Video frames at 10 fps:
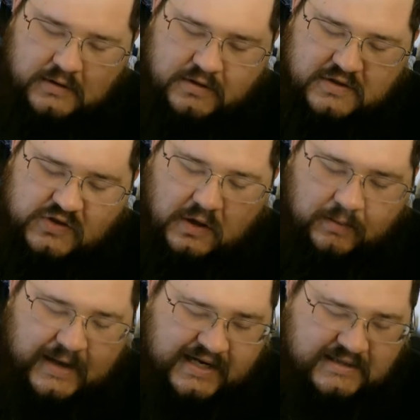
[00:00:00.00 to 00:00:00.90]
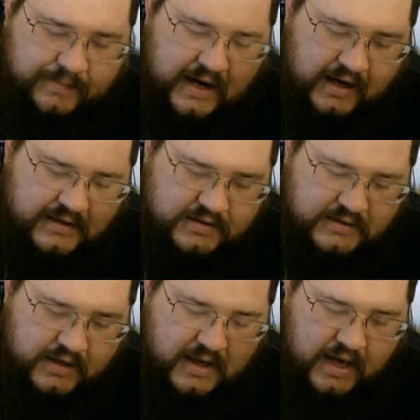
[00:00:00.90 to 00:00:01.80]
to solemnize a
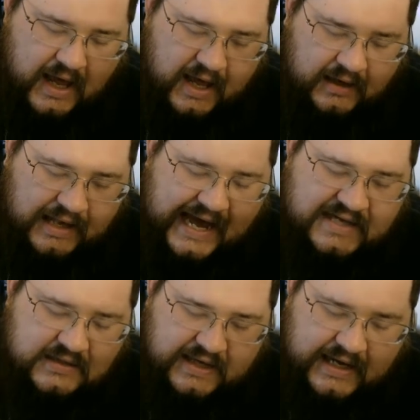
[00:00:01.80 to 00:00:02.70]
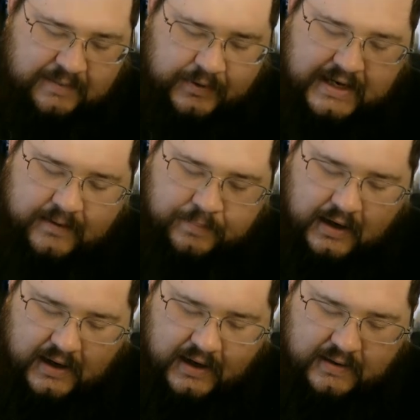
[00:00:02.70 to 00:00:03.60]
marriage, and lastly, it played a
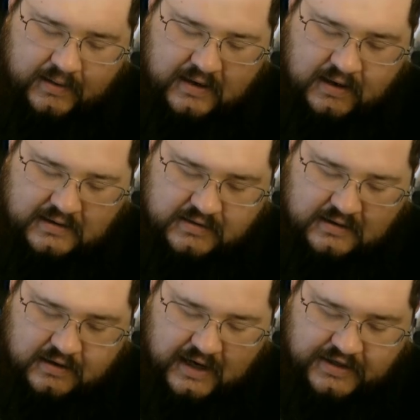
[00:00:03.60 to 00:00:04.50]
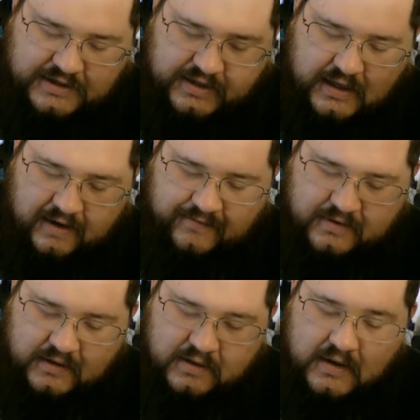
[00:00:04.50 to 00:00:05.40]
part in the consecration of
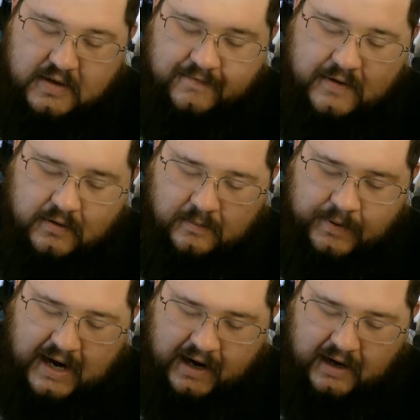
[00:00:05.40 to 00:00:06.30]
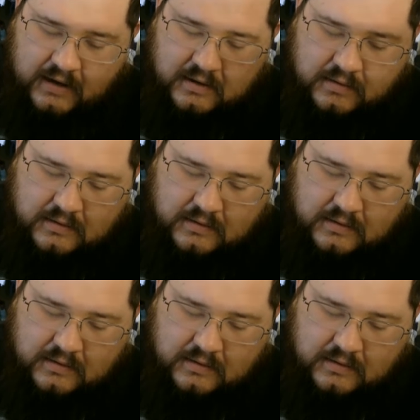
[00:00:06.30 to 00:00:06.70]
the funeral pyre,